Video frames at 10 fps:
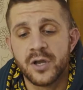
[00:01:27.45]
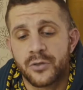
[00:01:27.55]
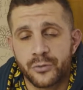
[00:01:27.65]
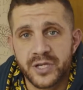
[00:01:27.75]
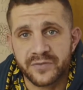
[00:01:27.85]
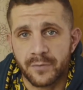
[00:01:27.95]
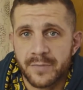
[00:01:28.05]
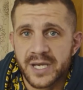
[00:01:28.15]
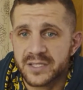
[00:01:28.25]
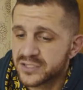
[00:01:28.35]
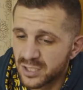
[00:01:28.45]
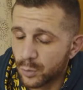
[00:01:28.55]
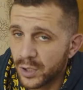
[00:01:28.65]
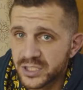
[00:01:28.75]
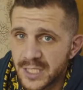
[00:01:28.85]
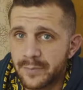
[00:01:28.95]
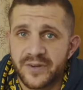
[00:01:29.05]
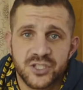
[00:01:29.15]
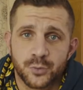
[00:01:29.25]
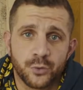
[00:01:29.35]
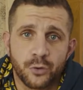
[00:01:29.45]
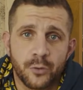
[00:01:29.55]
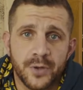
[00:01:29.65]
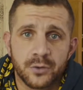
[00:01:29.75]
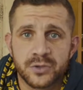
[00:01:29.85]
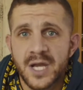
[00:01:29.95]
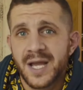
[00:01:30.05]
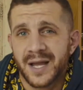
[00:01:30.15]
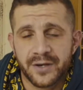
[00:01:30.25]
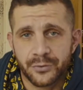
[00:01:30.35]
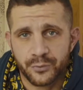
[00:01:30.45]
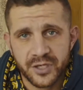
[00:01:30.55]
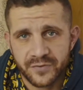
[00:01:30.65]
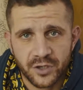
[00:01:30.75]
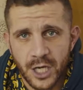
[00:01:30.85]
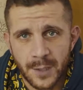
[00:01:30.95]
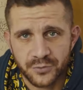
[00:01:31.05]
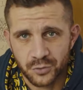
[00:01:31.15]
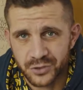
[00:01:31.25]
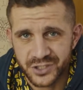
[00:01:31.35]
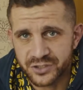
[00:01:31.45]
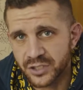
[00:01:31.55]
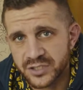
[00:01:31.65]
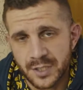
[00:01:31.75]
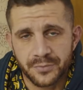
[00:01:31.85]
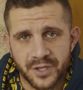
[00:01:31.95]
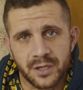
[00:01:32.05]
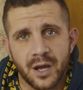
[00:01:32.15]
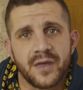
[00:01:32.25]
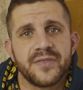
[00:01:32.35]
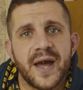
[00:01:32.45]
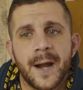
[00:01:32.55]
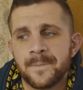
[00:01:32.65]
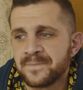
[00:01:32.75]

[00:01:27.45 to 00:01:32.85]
3 different meats, 1 type of vegetable in all the meal, and then 3 different carb sources, you know, something like that.